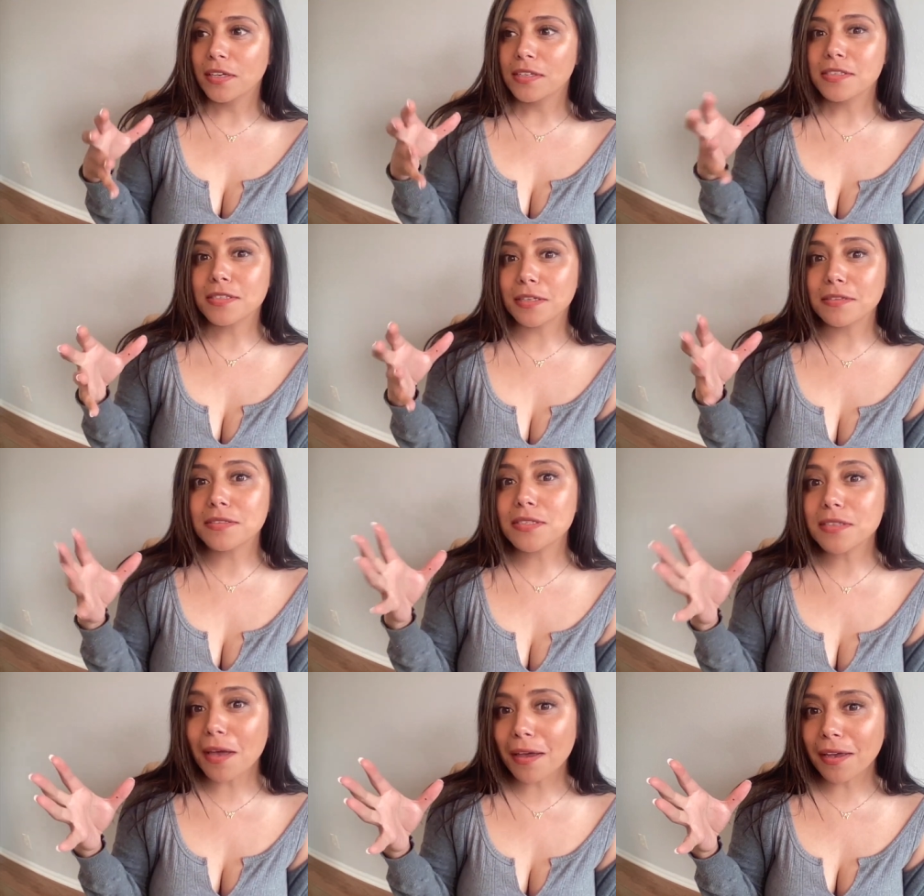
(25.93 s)
sun
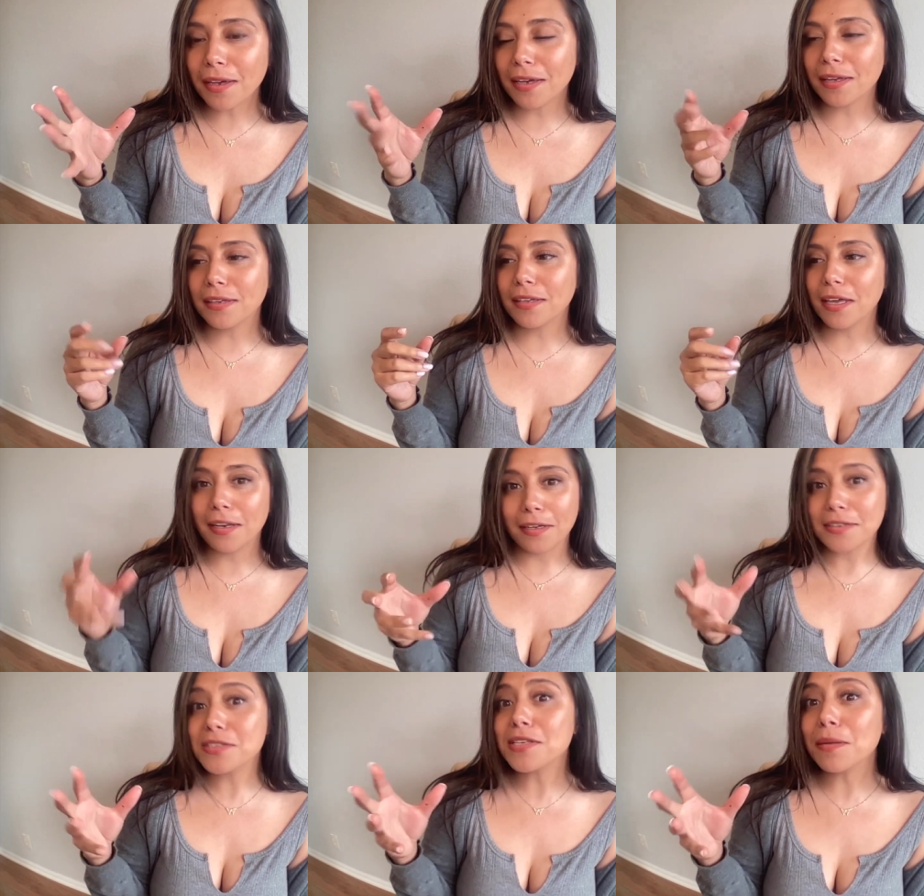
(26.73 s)
sign and
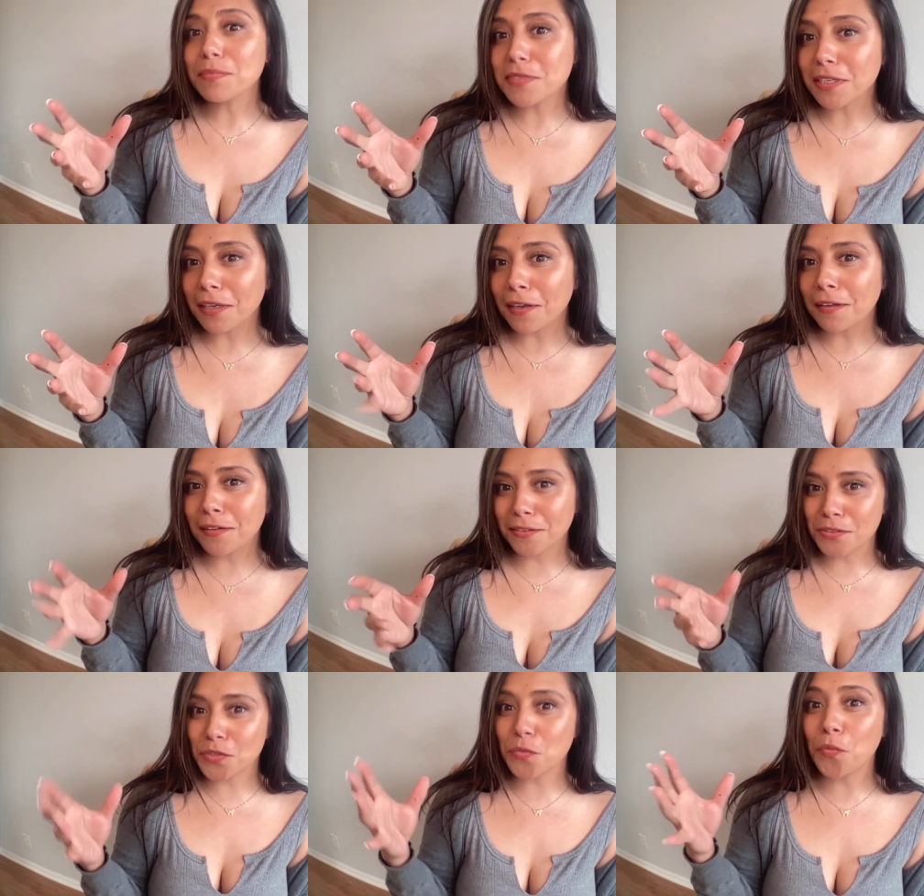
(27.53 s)
accepting it
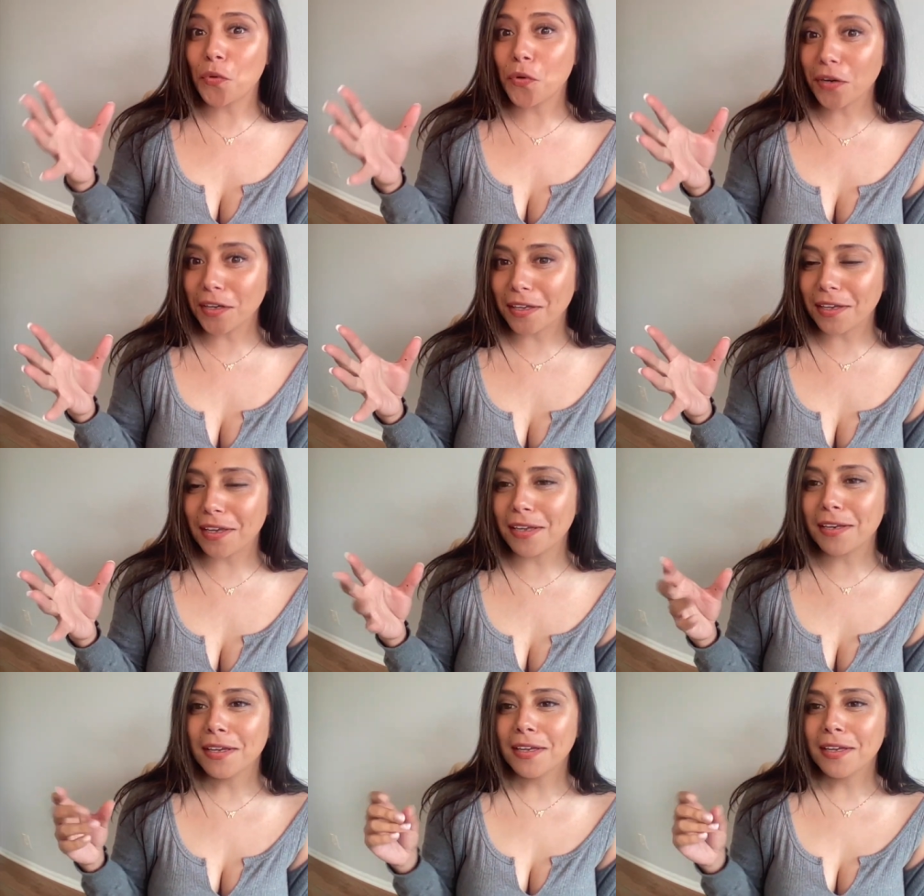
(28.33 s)
and supporting it